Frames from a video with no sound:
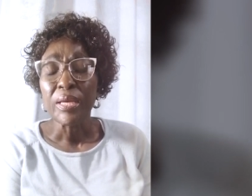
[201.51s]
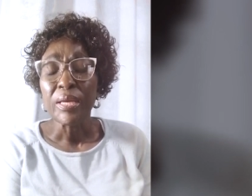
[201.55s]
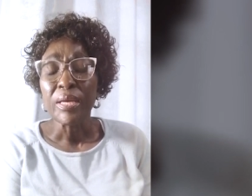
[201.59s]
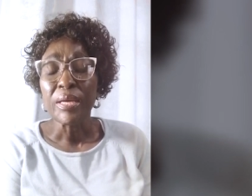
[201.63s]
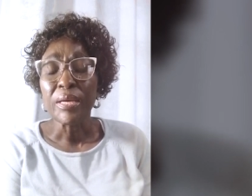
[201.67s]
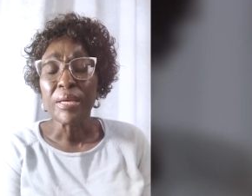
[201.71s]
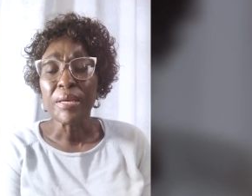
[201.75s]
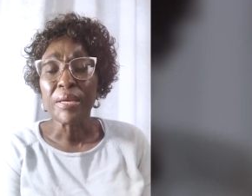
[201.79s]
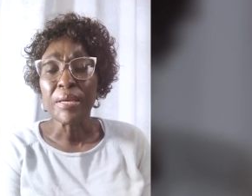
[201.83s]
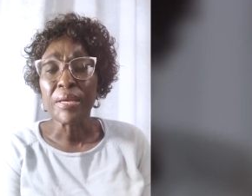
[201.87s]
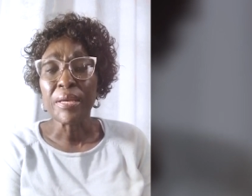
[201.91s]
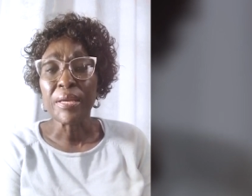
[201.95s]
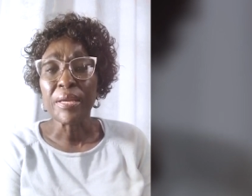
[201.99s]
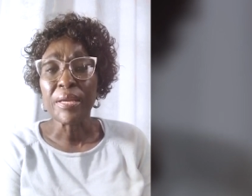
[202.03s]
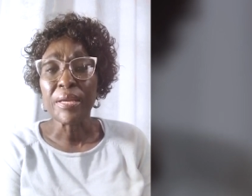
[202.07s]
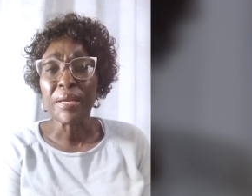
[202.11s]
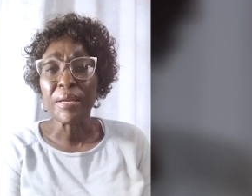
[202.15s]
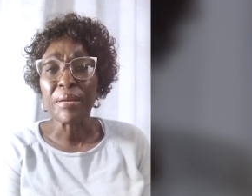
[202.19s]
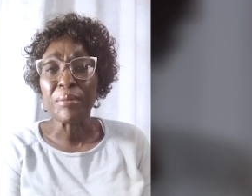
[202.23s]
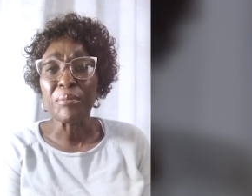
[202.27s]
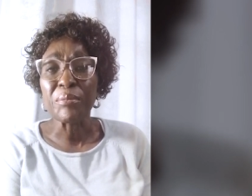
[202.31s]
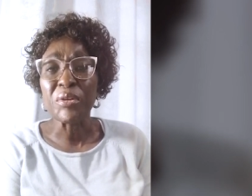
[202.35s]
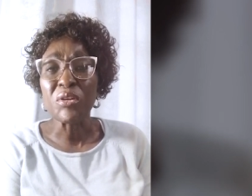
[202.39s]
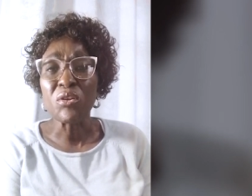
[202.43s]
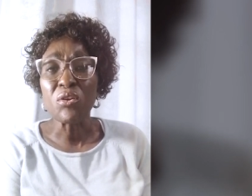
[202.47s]
Uh,
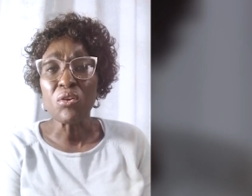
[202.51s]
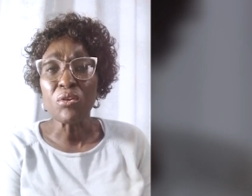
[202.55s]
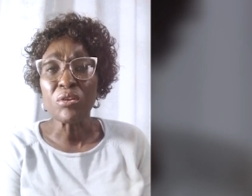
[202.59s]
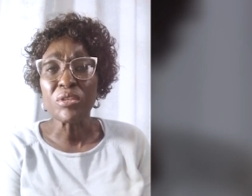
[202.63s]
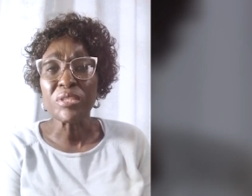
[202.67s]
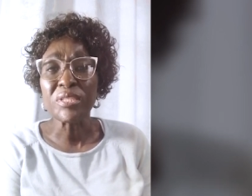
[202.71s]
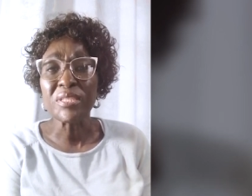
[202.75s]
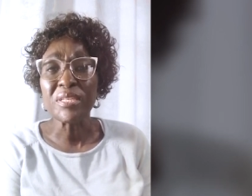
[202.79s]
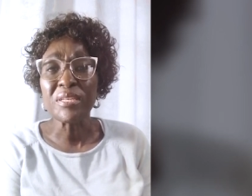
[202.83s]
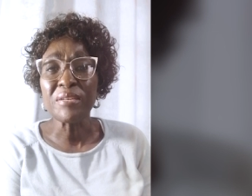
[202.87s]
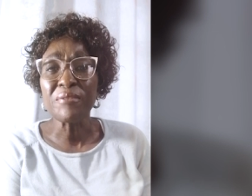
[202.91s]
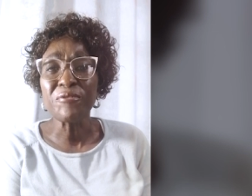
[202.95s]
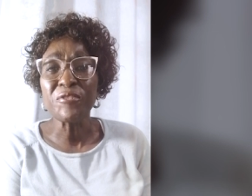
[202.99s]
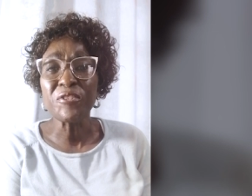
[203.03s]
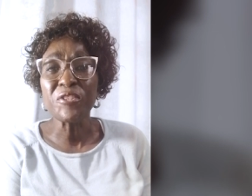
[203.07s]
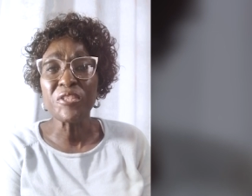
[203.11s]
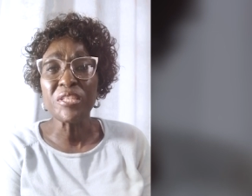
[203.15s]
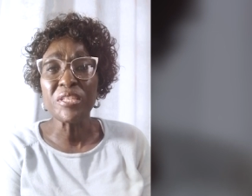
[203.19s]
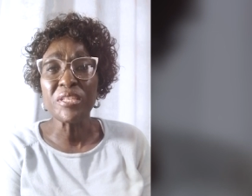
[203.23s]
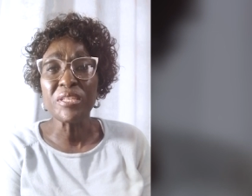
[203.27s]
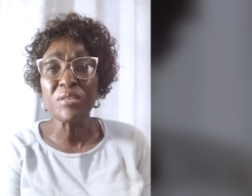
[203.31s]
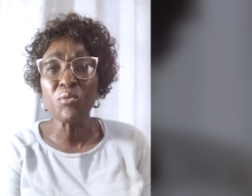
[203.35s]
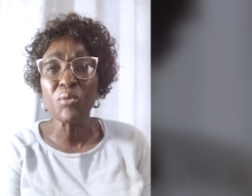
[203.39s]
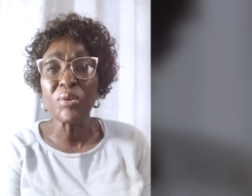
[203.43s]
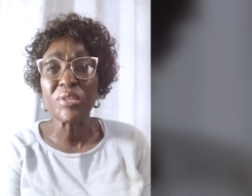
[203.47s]
because if
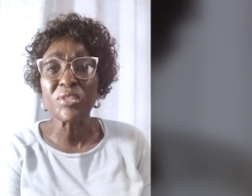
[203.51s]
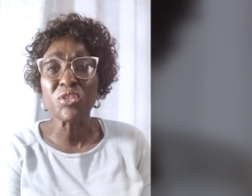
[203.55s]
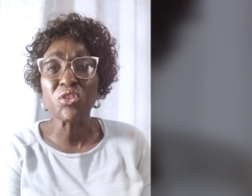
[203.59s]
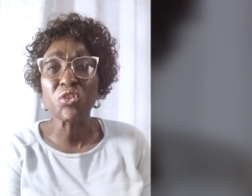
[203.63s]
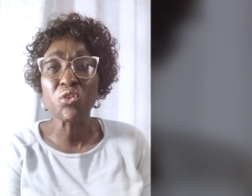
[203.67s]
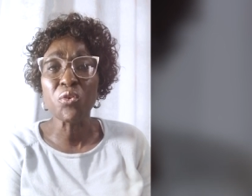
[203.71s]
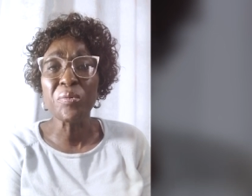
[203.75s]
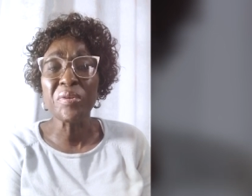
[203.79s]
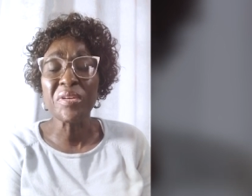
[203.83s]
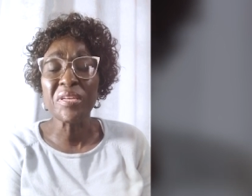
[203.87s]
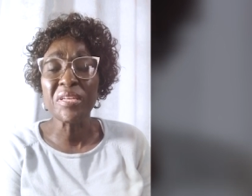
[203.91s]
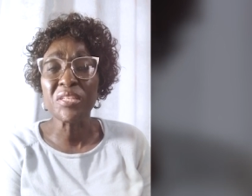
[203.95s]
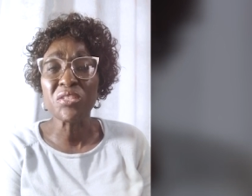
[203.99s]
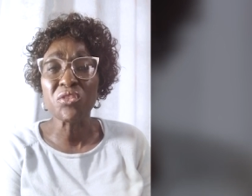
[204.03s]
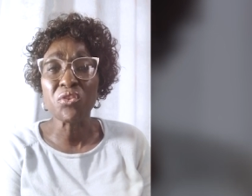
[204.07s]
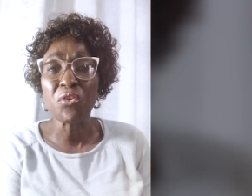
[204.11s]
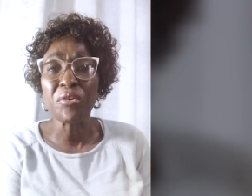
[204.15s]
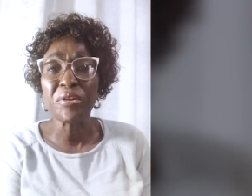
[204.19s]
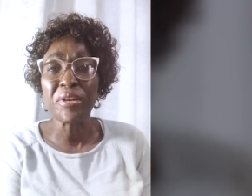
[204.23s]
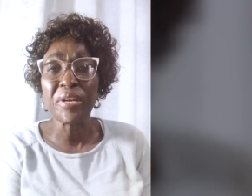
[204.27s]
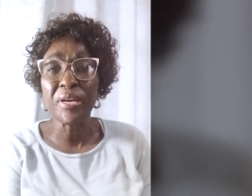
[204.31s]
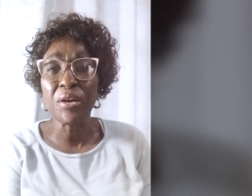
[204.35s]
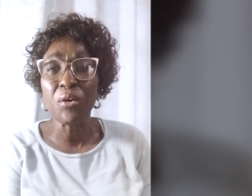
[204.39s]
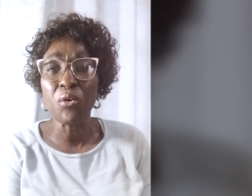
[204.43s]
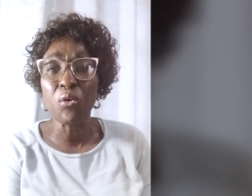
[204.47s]
she was doing it on
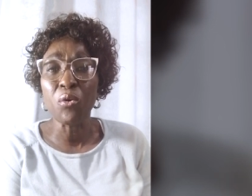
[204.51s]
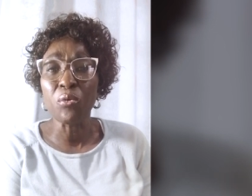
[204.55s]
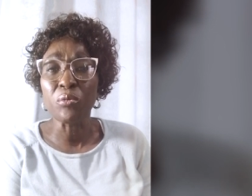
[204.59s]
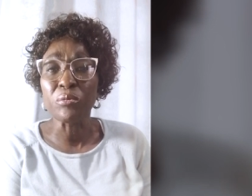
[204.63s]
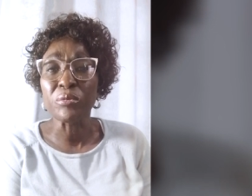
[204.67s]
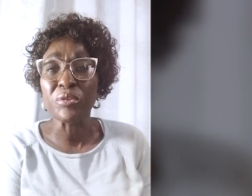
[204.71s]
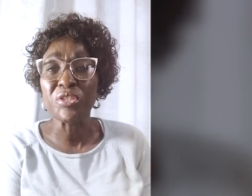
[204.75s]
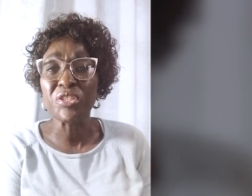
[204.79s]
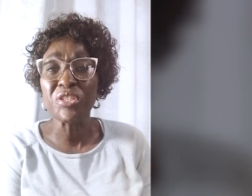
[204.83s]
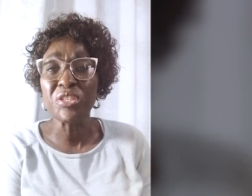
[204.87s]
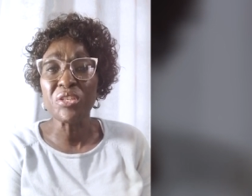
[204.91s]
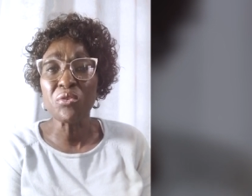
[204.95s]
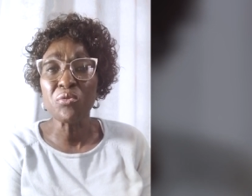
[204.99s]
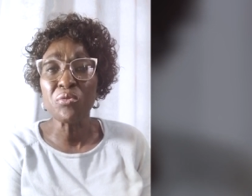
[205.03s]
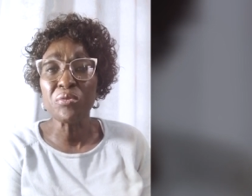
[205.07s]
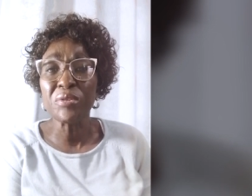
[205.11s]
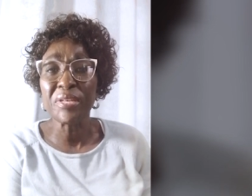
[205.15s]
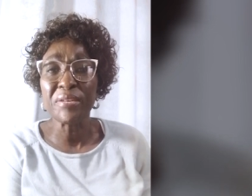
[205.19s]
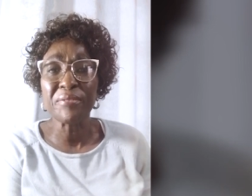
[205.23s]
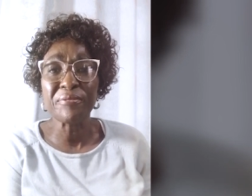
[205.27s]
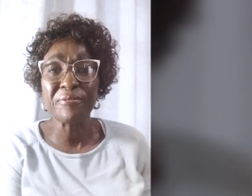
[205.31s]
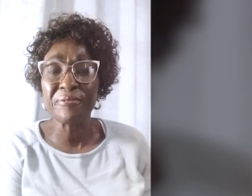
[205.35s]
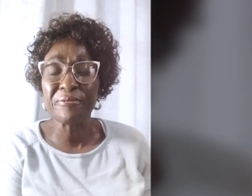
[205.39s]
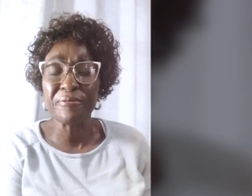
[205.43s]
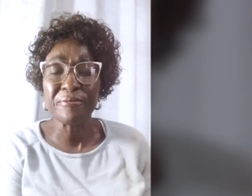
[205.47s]
her own, she could
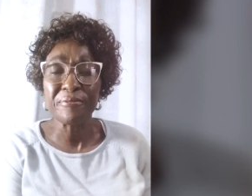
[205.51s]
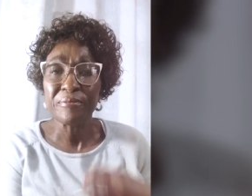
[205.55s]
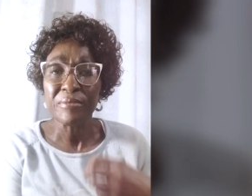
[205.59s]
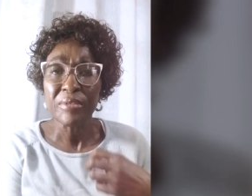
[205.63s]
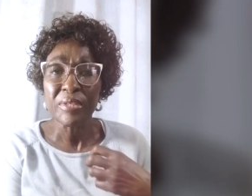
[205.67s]
have,